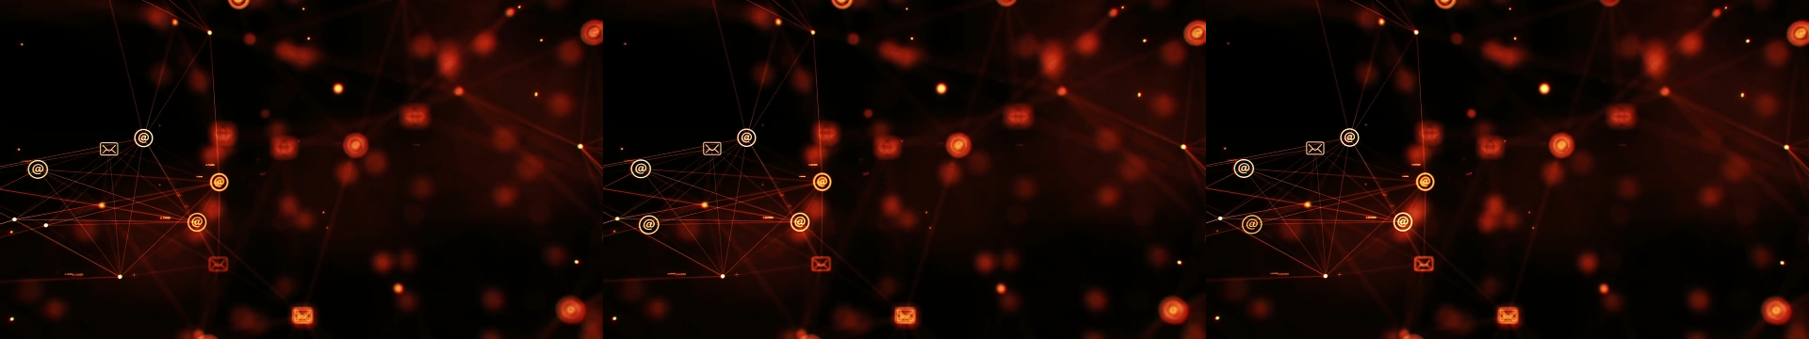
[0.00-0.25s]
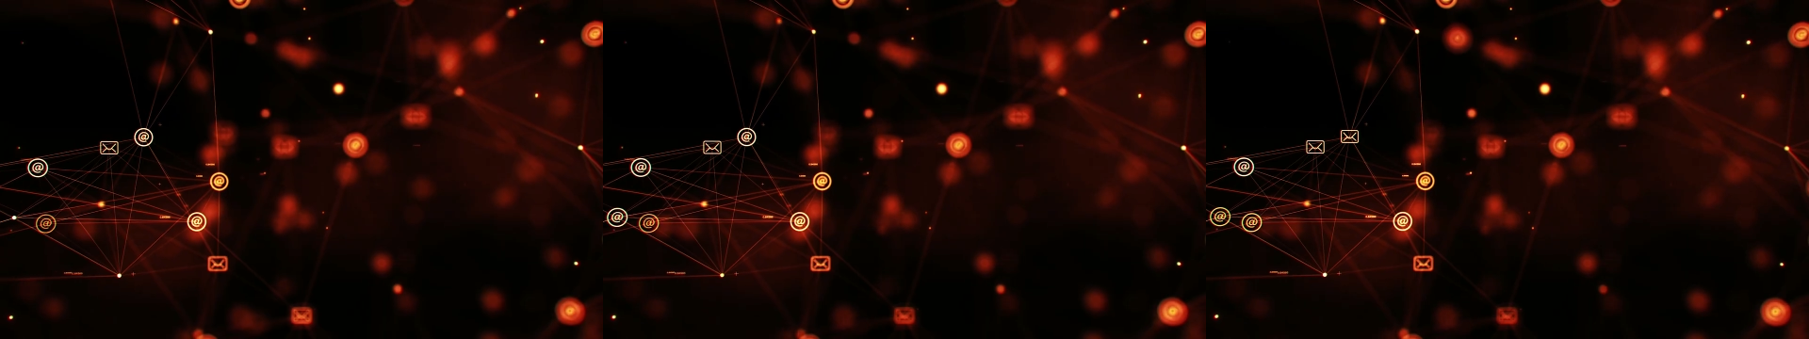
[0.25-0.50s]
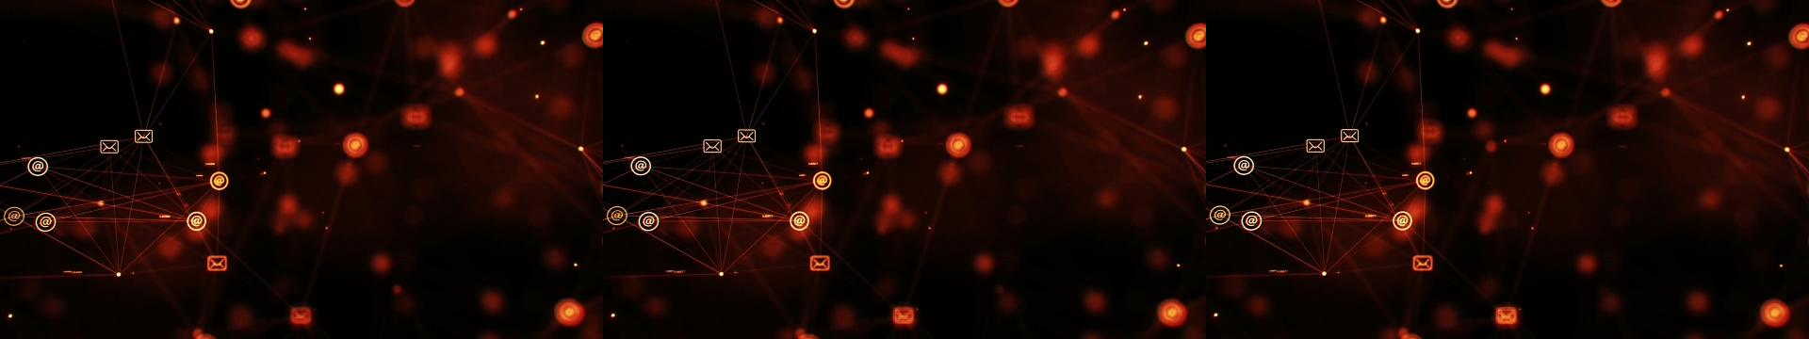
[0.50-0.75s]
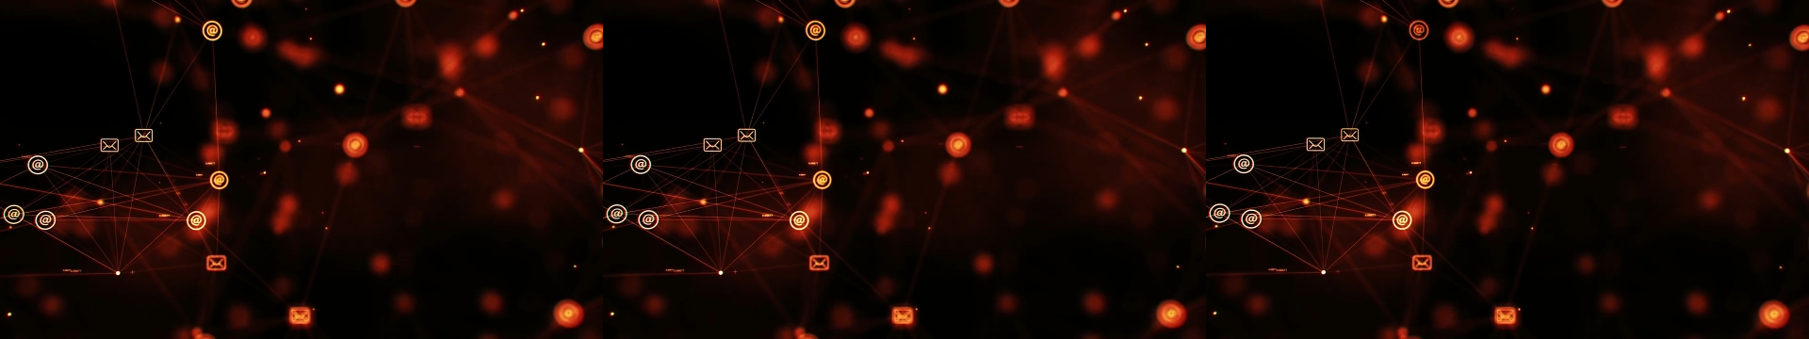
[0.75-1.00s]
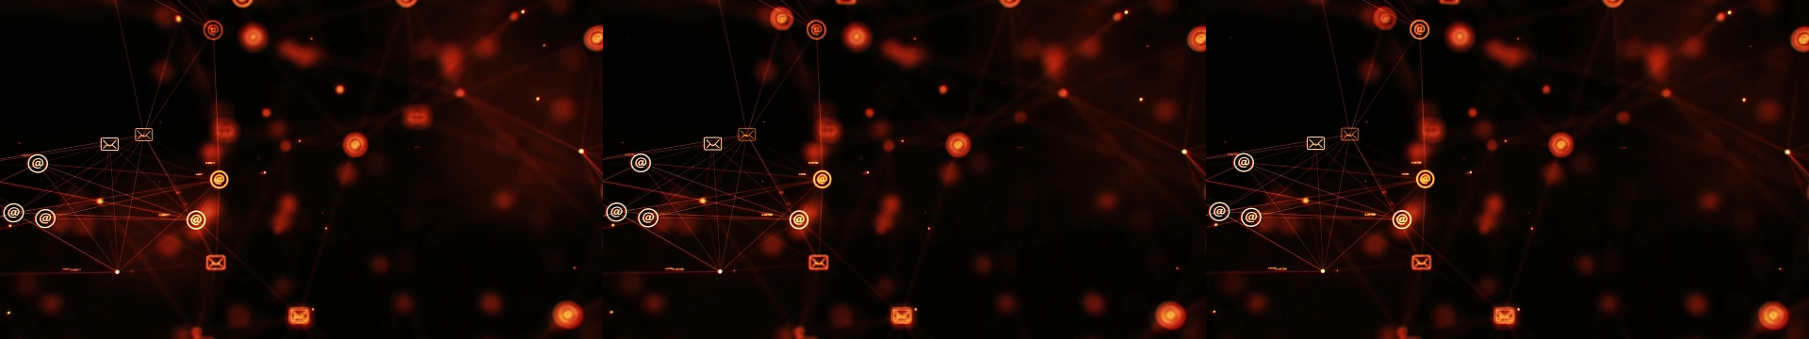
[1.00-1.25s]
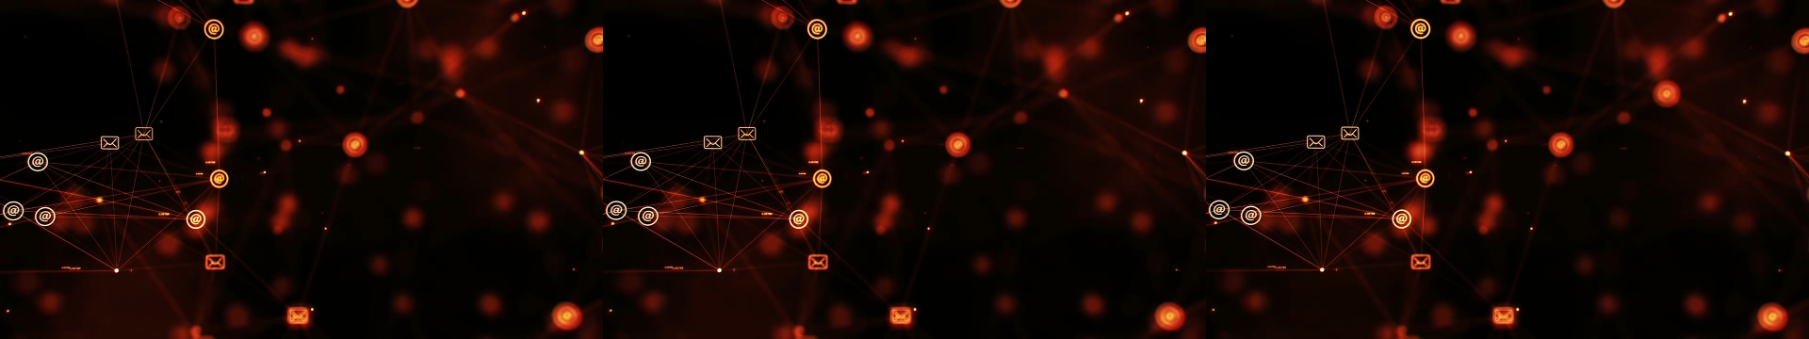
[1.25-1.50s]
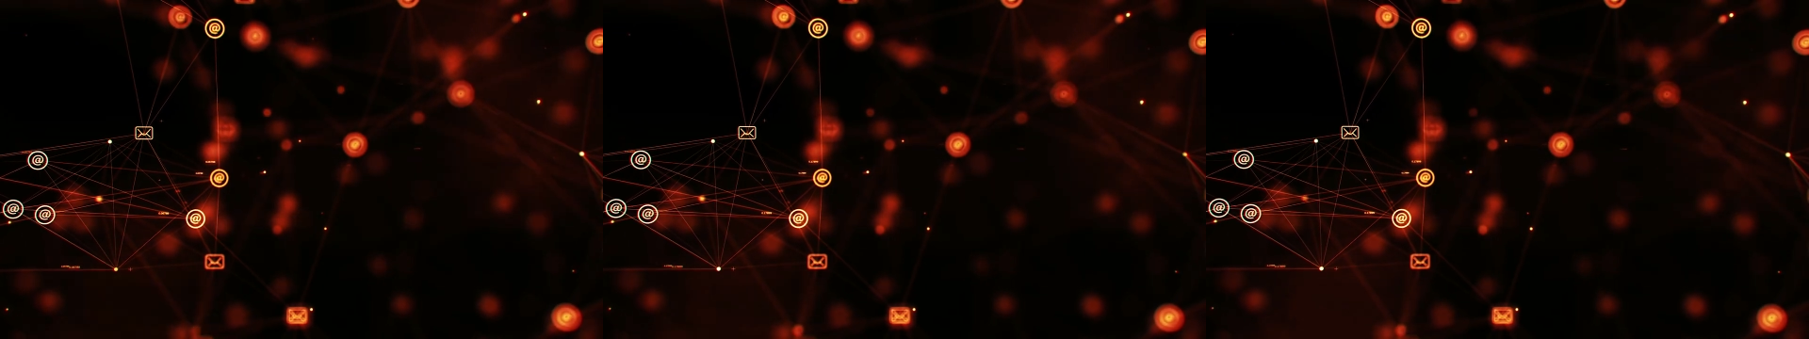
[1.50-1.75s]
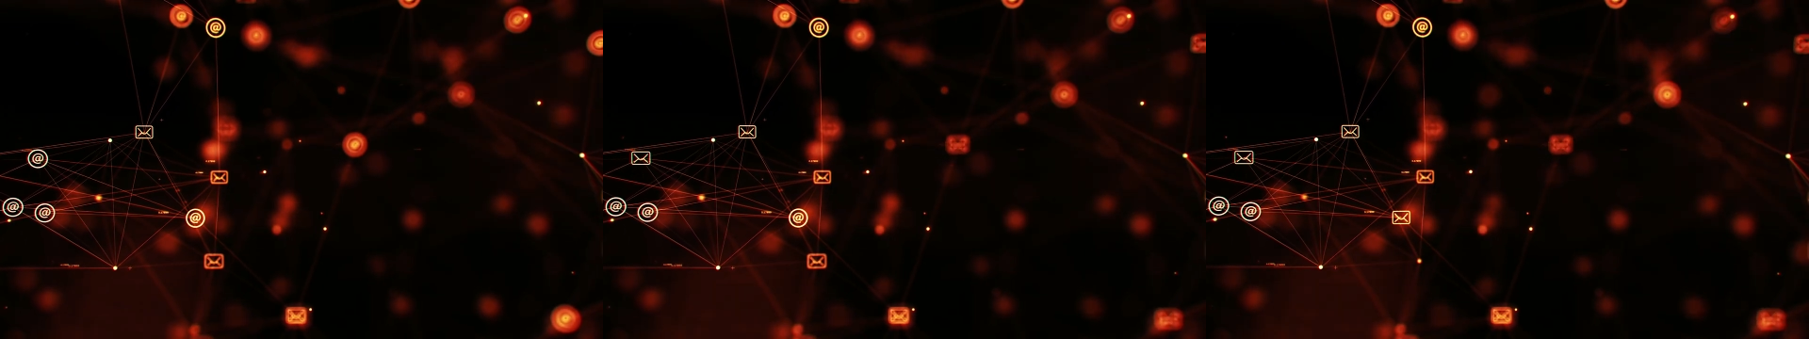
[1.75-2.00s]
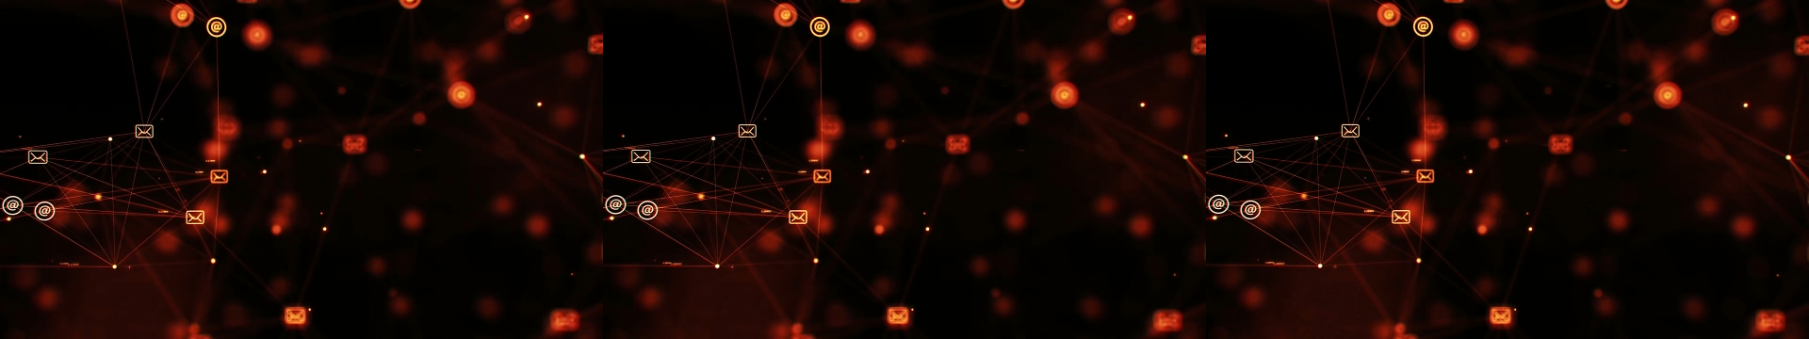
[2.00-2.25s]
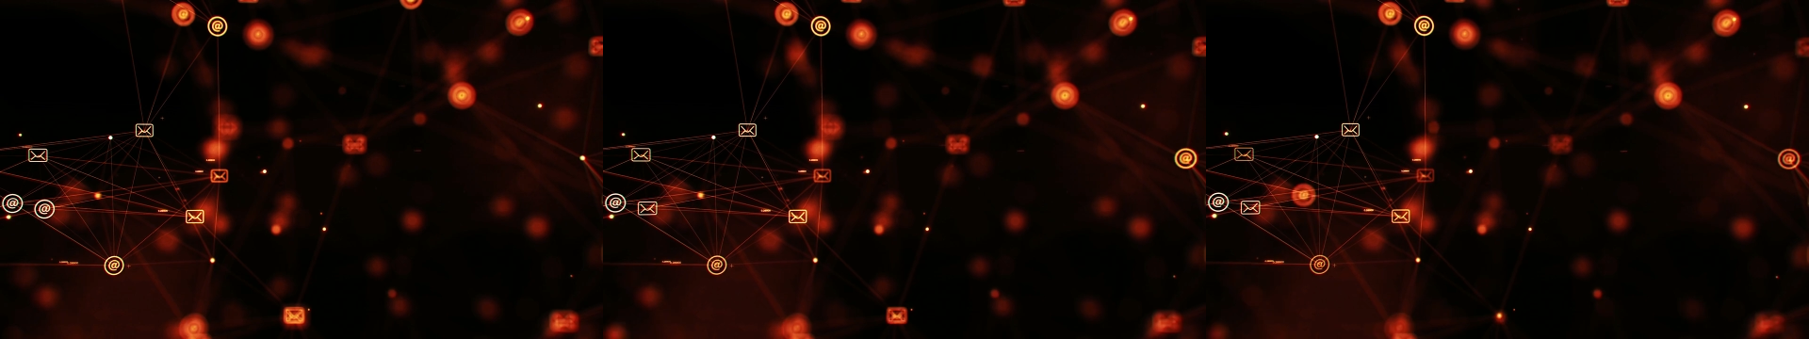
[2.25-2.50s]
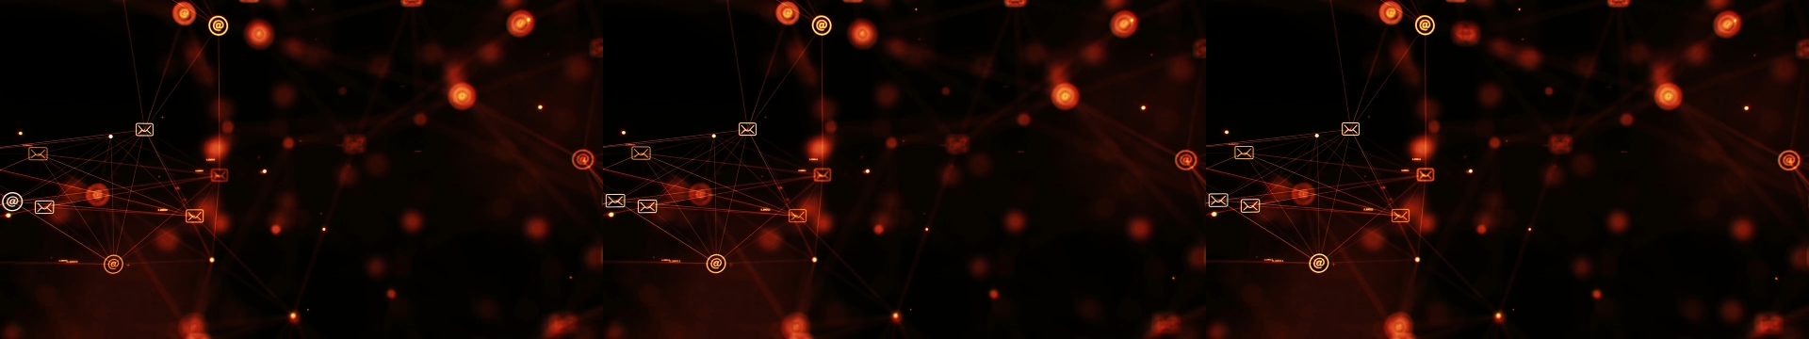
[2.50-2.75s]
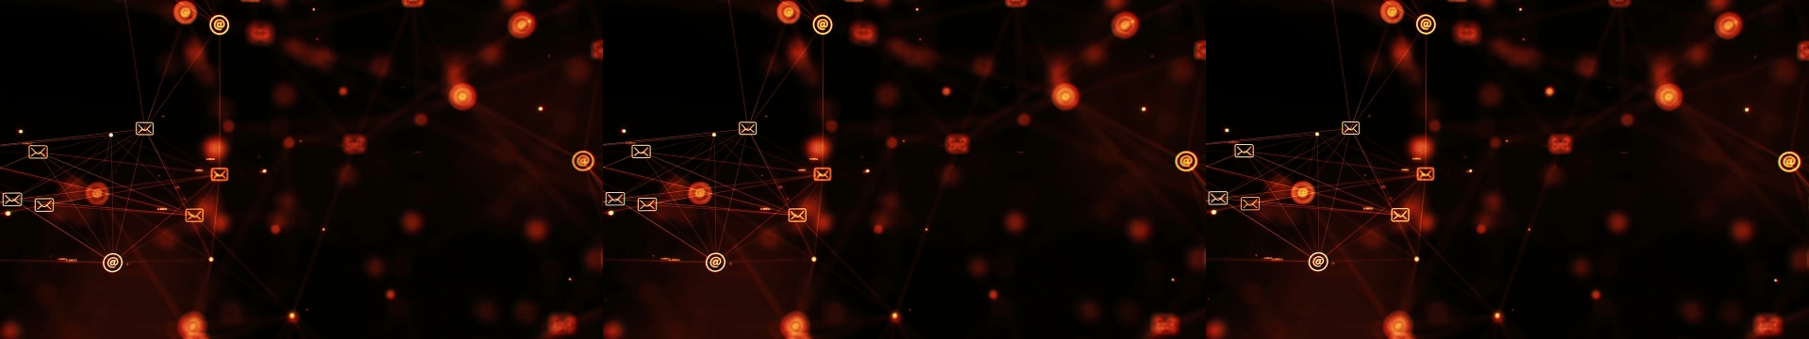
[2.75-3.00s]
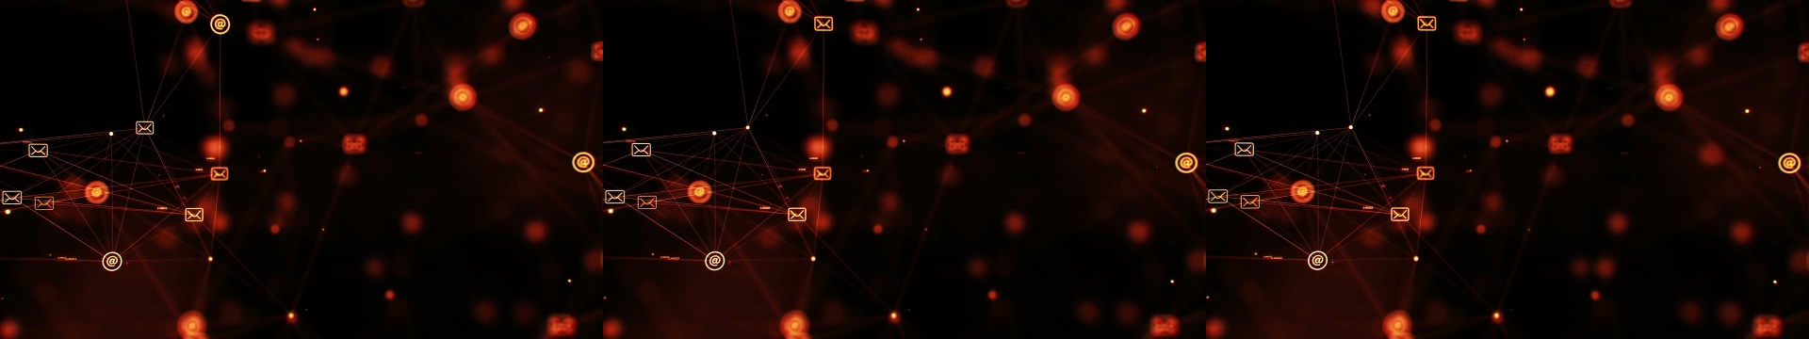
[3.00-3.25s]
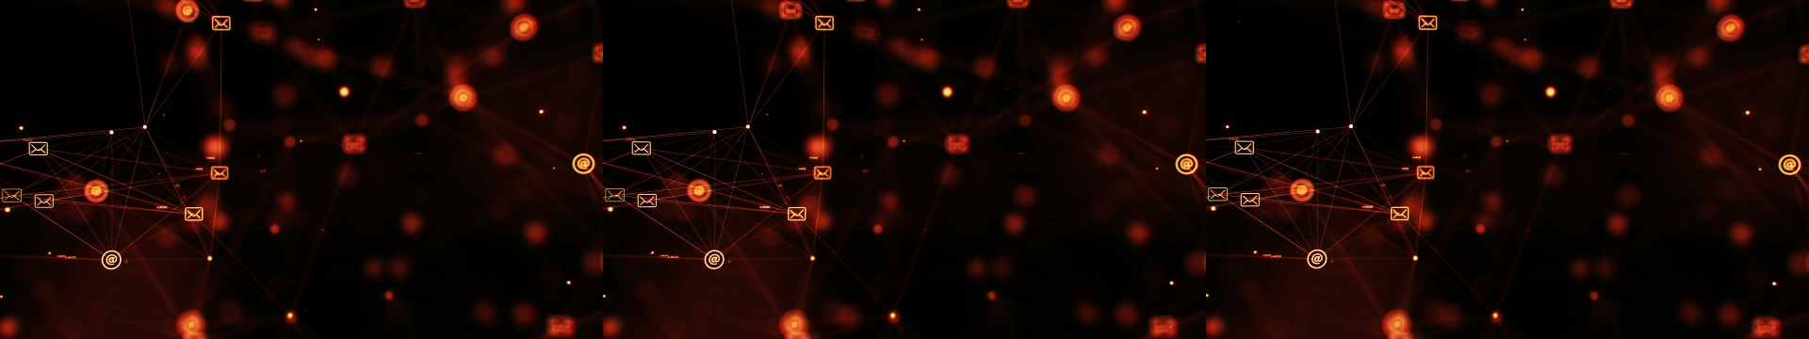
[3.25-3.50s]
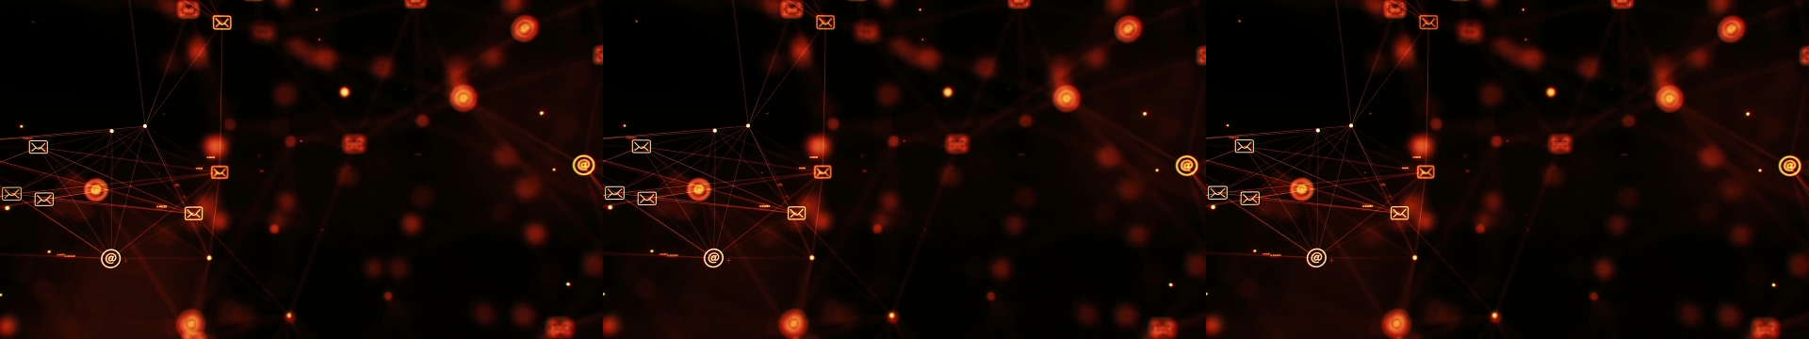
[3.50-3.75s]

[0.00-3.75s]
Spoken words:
No face is visible, so there are no lips to read.